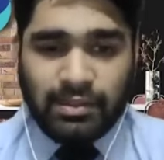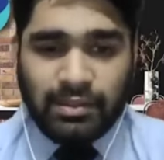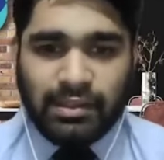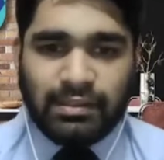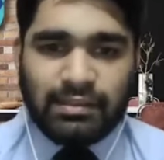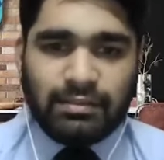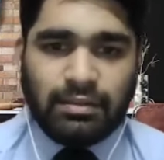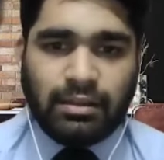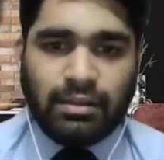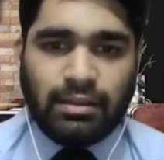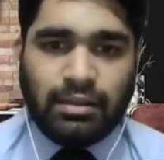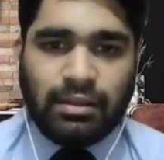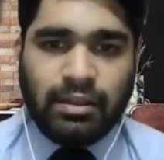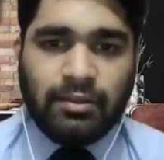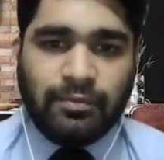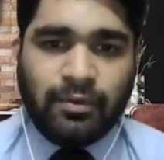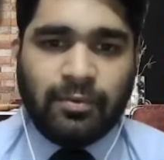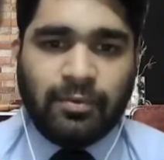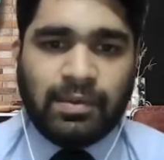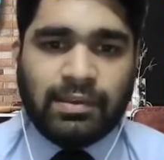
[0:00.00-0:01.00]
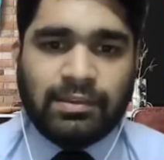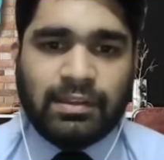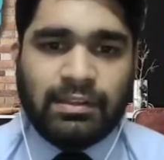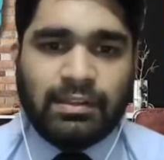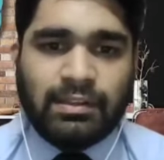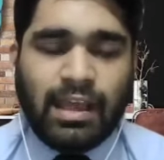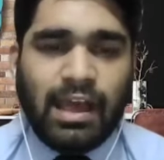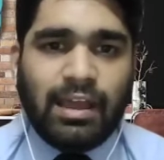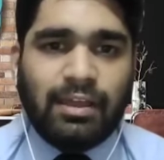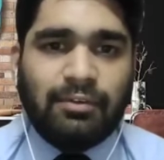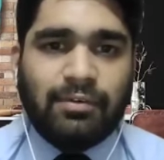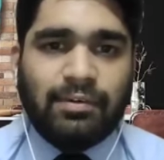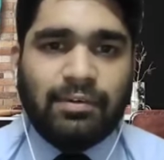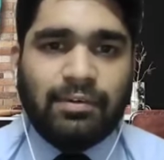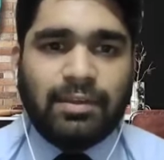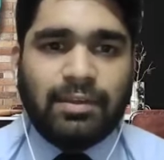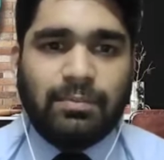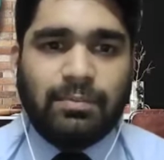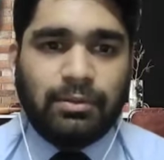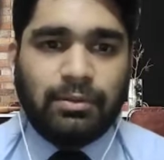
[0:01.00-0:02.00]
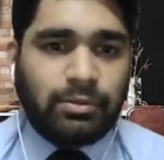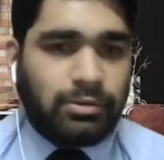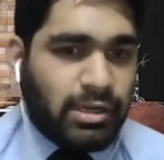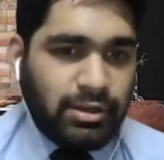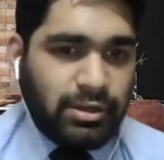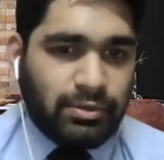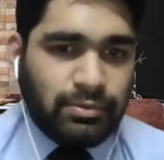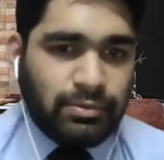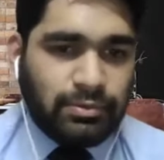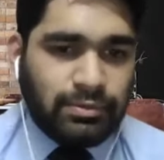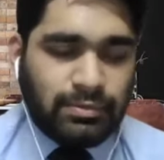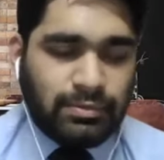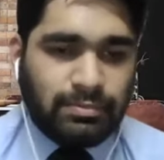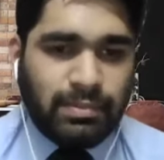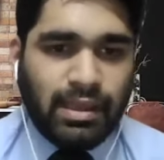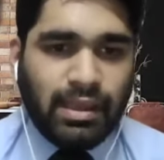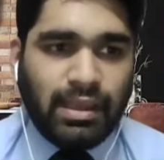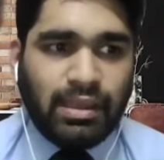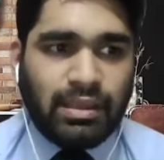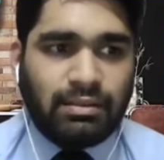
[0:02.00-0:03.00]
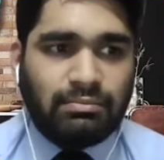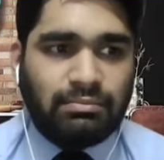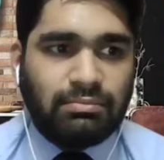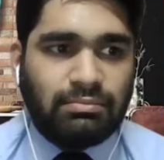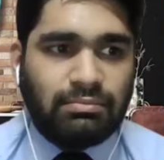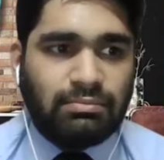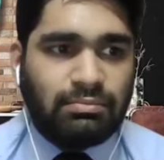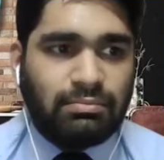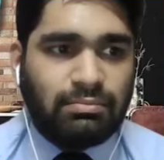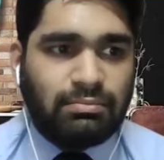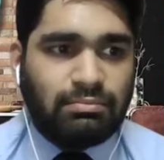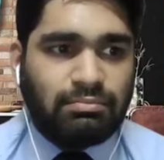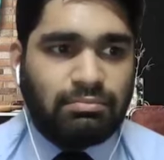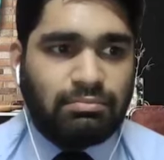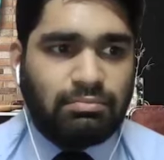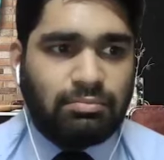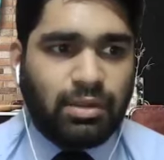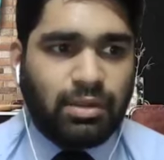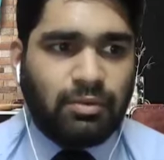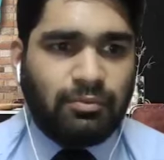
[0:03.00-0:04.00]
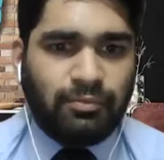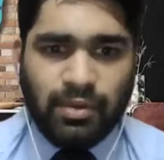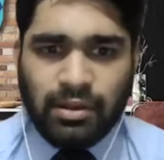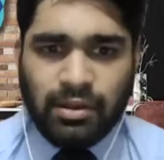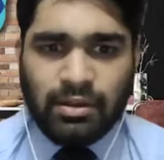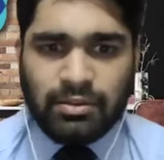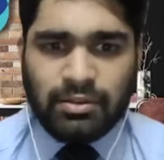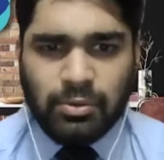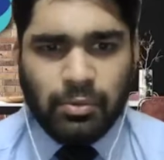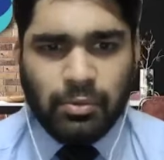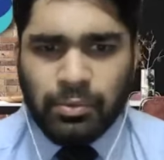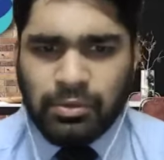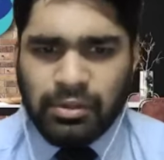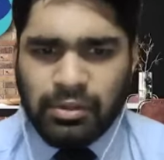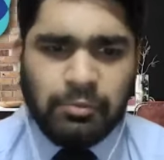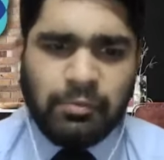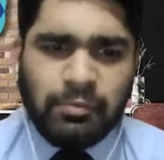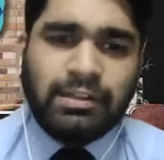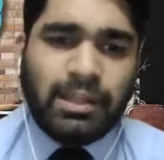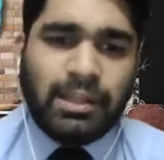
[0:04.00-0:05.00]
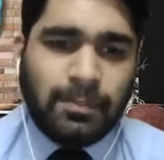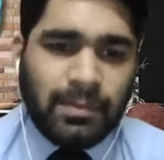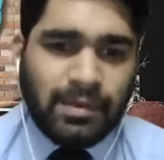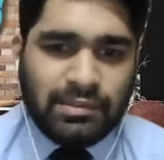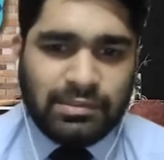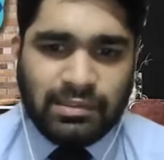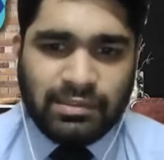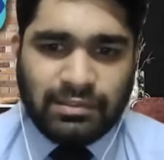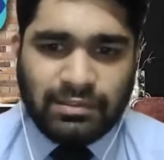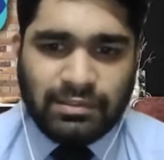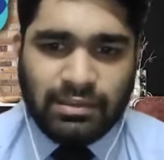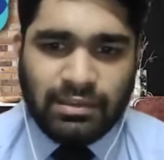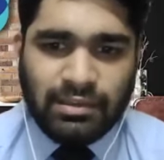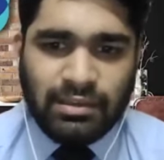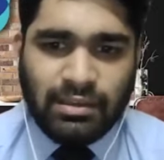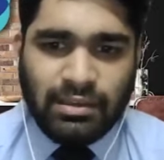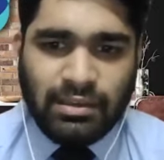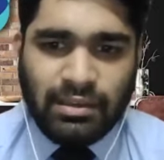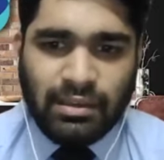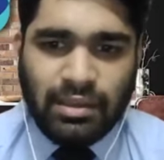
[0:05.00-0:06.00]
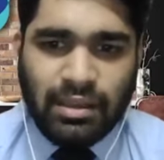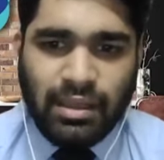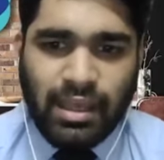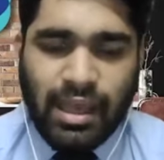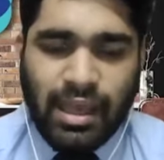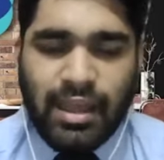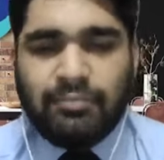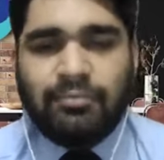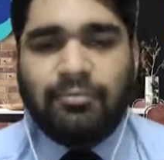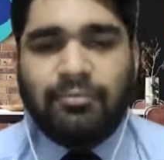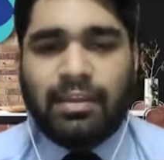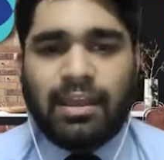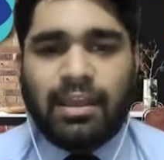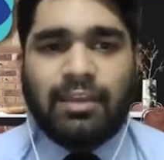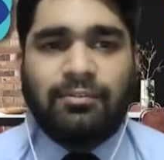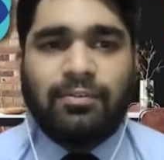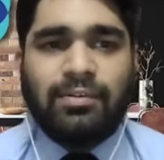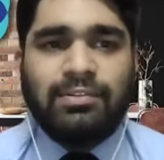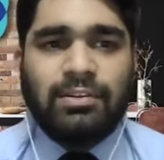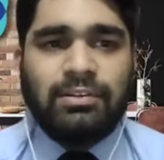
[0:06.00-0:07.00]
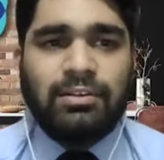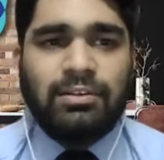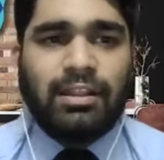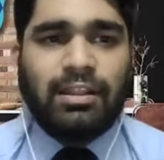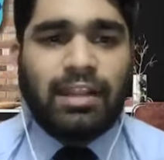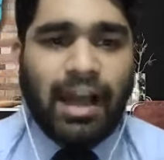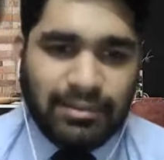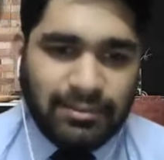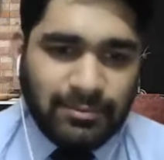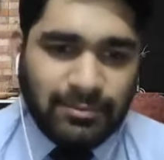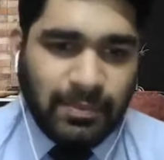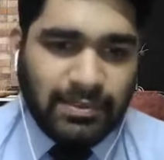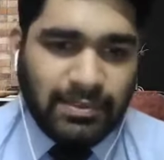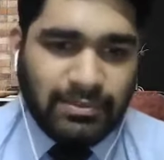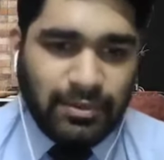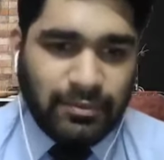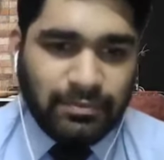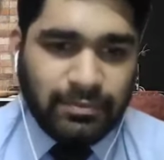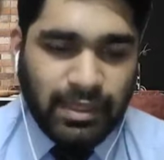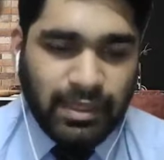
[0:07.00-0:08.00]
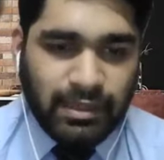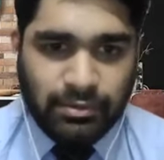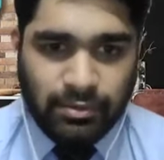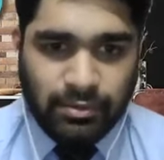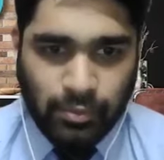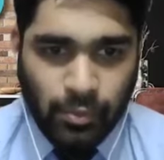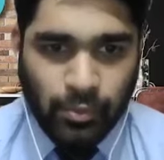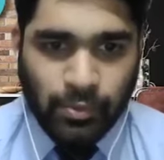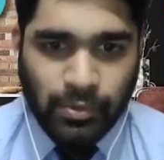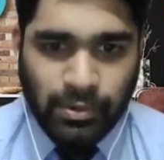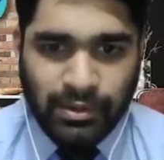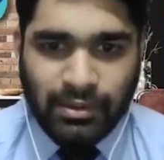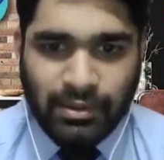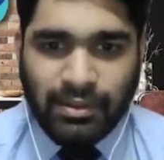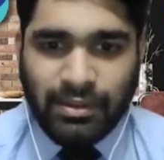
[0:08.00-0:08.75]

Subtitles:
with this information, I was able to reduce my work to only 20 pages. And when I was in the last page of that code,